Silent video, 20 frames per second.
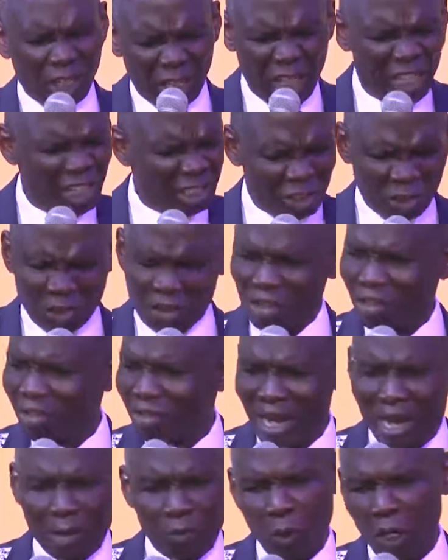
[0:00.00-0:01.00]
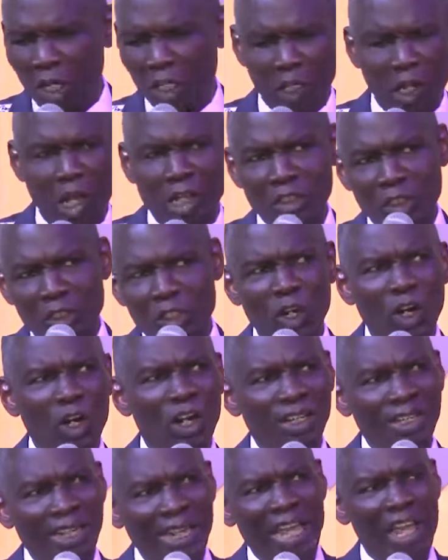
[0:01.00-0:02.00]
His children will not
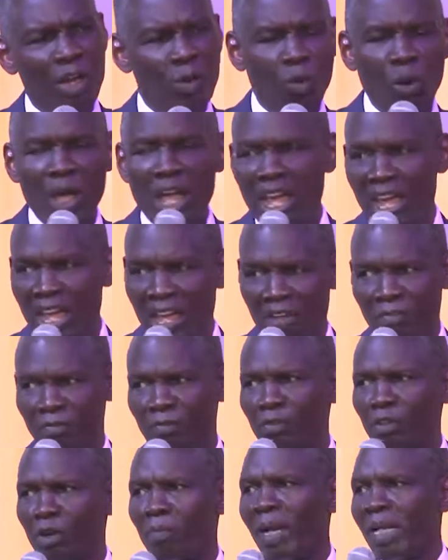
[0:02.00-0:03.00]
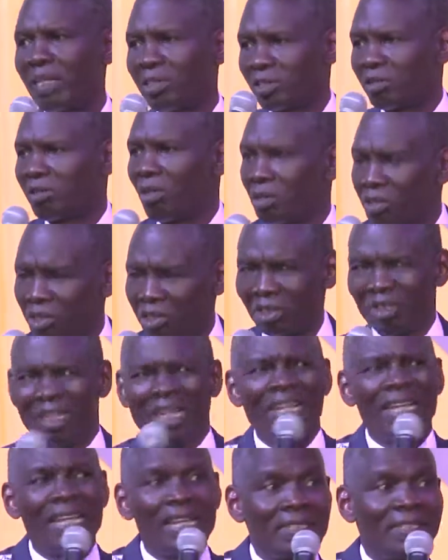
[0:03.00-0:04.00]
turn away from my instruction.
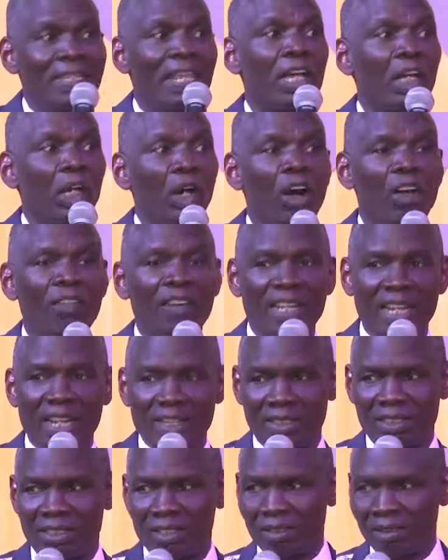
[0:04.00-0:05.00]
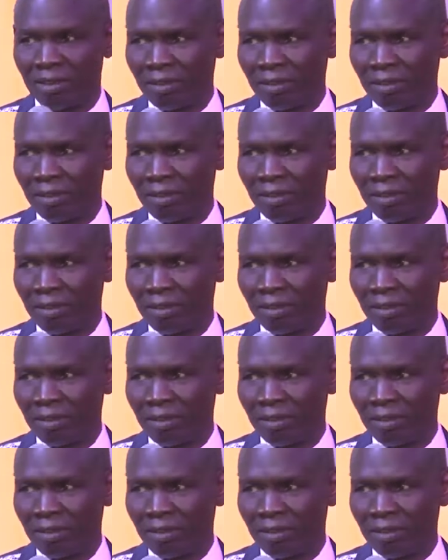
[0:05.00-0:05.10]
It's a covenant.